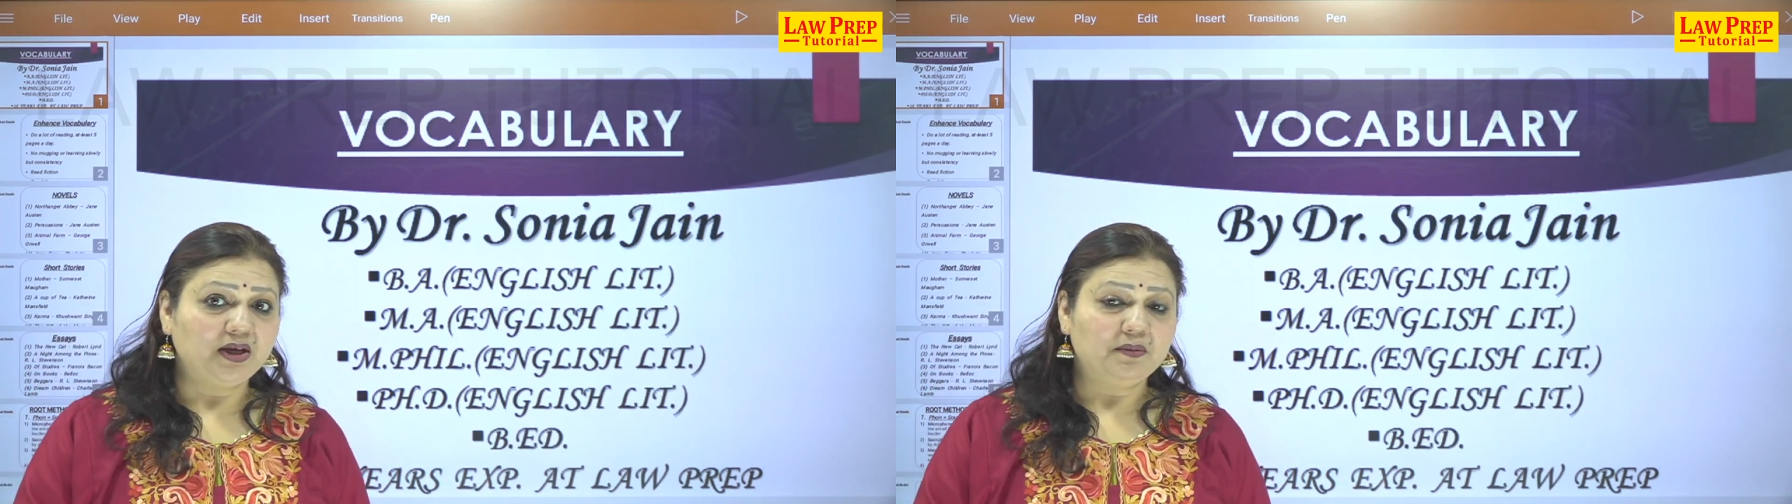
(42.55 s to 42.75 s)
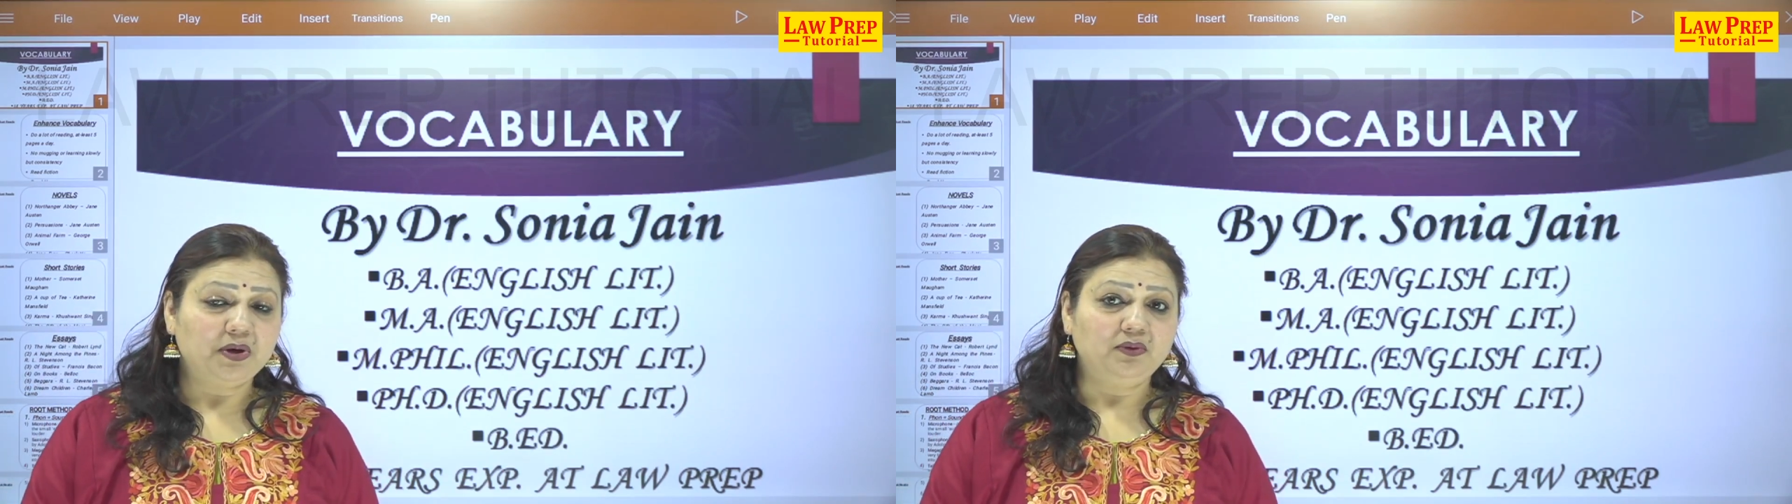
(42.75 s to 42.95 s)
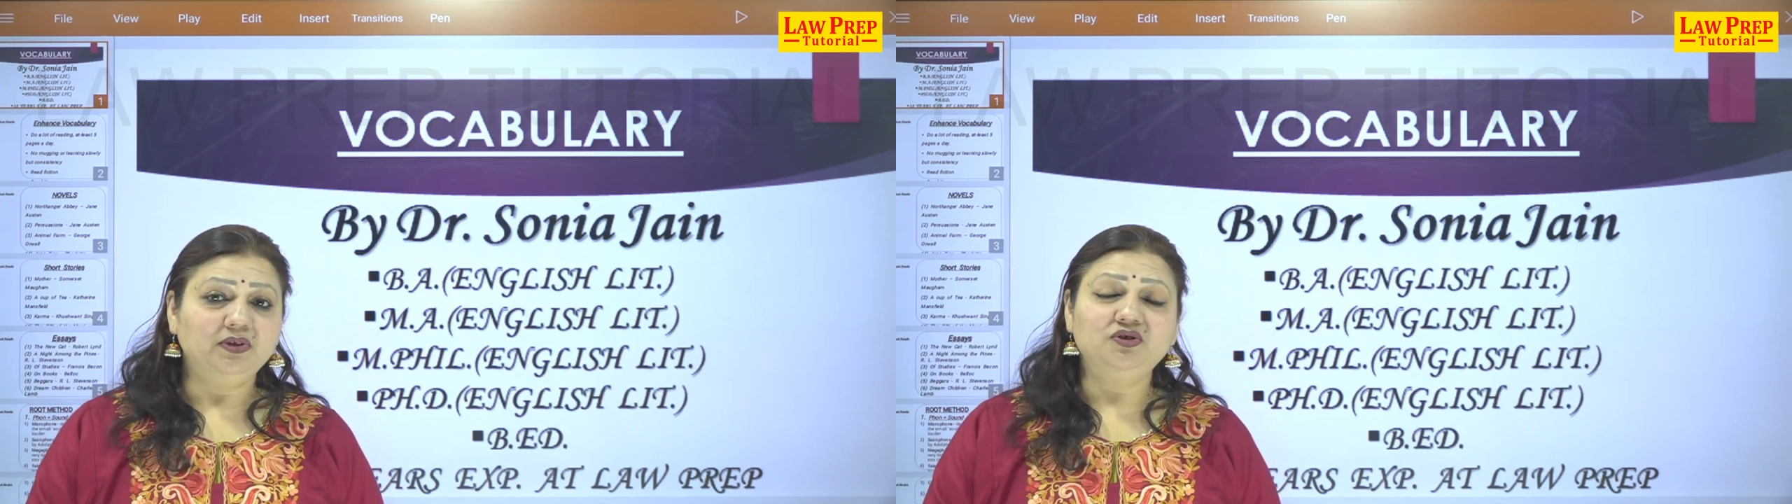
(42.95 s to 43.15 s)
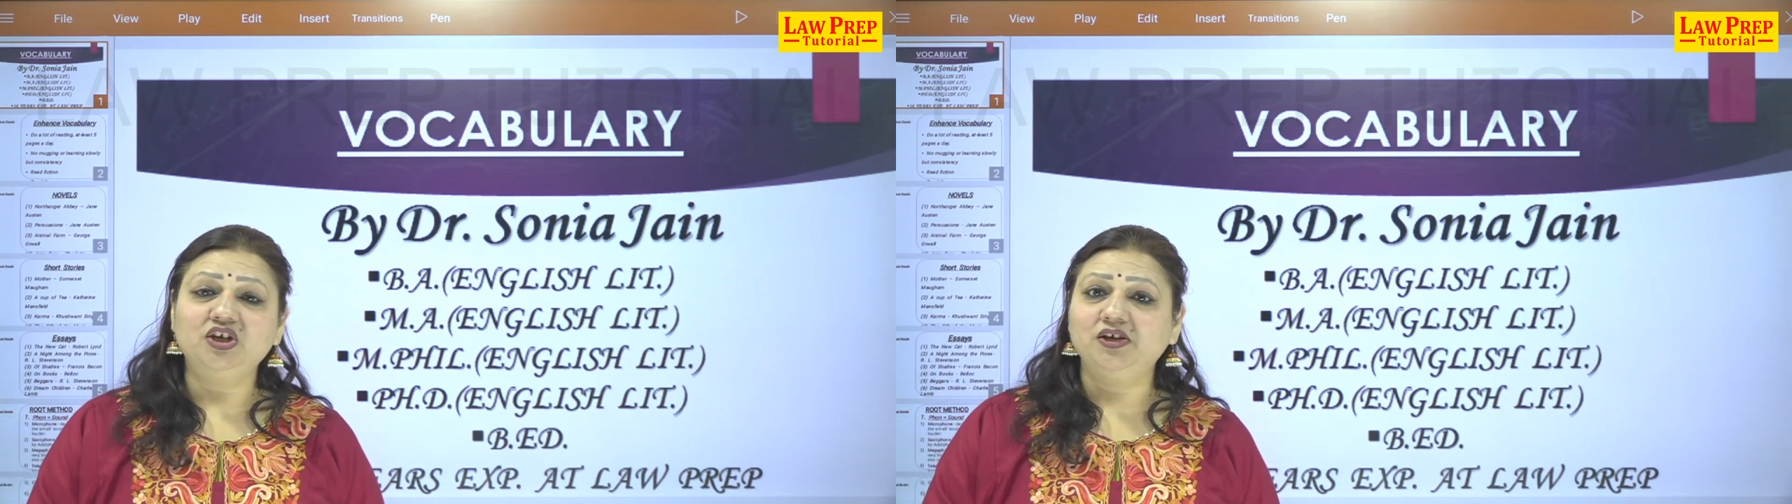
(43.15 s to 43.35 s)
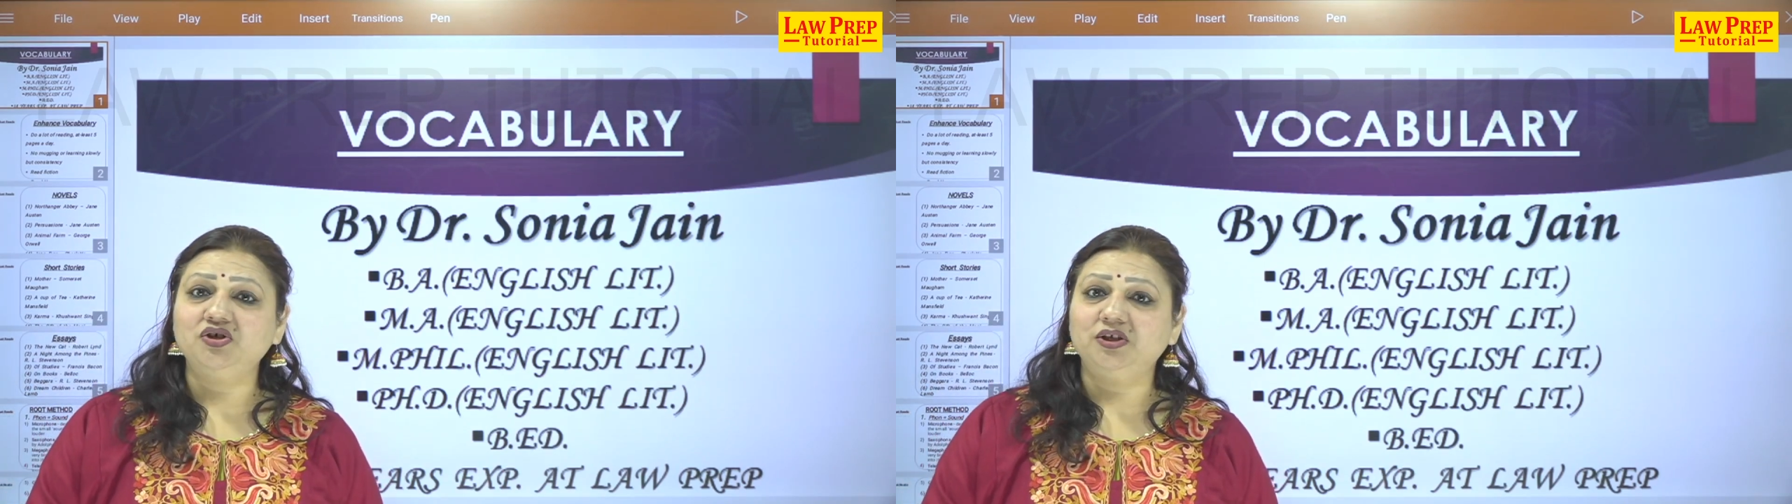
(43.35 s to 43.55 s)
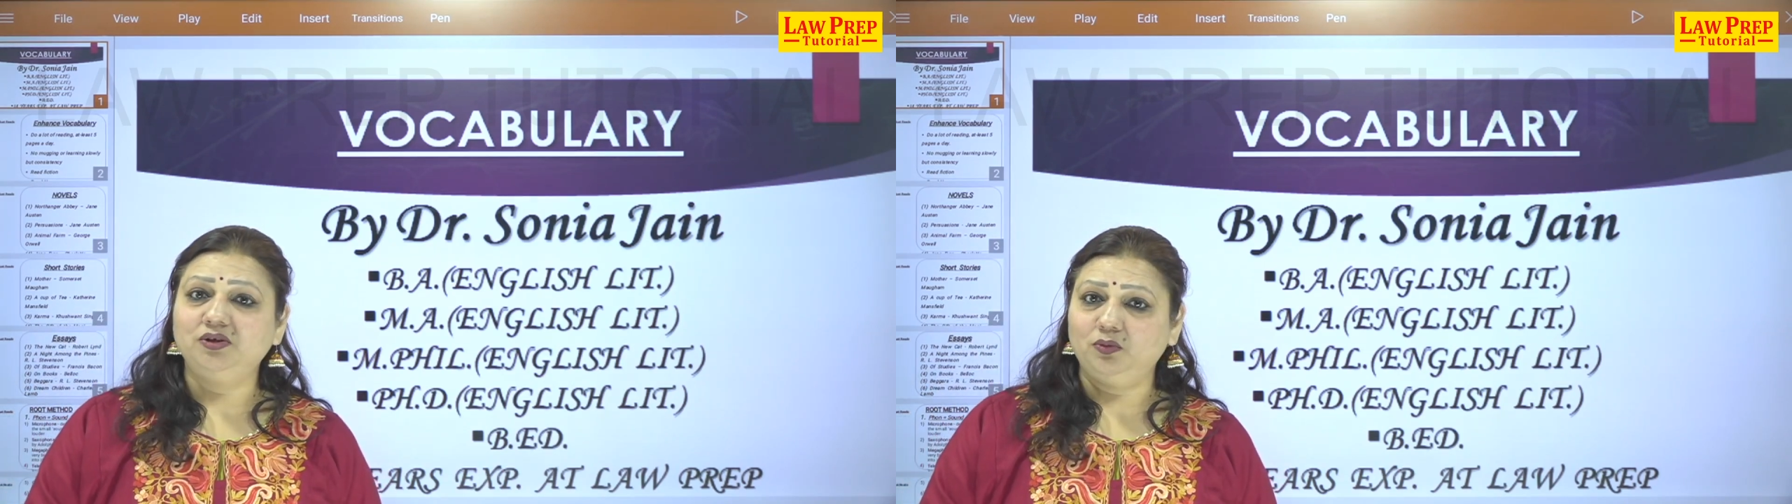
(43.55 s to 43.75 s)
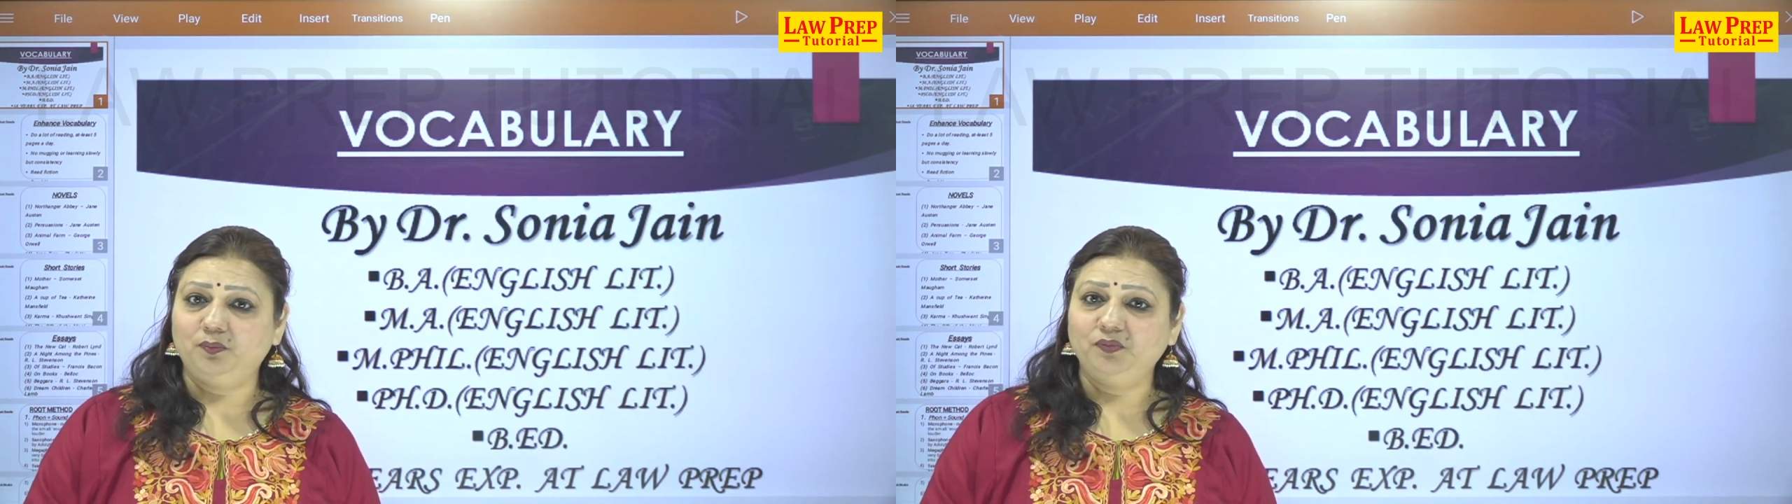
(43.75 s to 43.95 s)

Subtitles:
about the change in you.